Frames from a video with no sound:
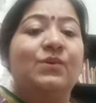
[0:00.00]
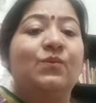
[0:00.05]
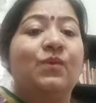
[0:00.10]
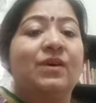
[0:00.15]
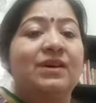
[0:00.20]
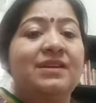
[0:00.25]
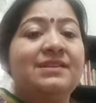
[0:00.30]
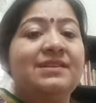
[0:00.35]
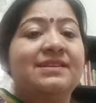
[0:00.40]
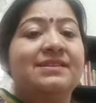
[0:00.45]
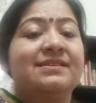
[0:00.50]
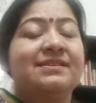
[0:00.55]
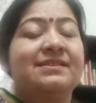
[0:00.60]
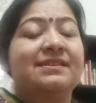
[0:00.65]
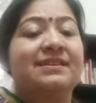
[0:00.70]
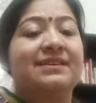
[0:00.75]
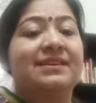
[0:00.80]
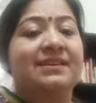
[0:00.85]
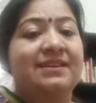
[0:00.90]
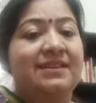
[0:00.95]
was
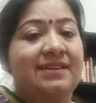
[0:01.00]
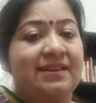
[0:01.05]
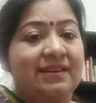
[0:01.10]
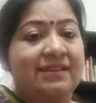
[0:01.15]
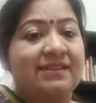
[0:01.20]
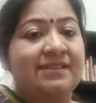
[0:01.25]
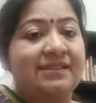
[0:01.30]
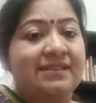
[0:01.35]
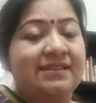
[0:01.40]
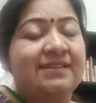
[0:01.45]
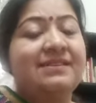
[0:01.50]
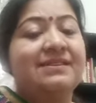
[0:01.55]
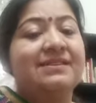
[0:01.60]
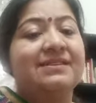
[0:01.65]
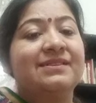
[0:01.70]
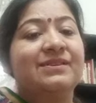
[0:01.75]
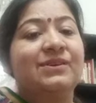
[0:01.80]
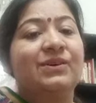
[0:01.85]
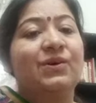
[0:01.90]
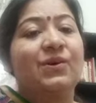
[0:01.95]
conducted,
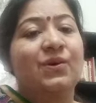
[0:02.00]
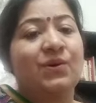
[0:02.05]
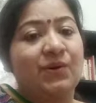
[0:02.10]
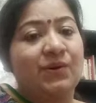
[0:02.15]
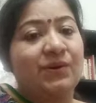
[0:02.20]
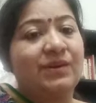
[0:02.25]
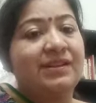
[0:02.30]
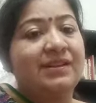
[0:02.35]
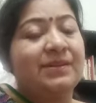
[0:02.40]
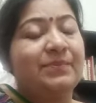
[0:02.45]
or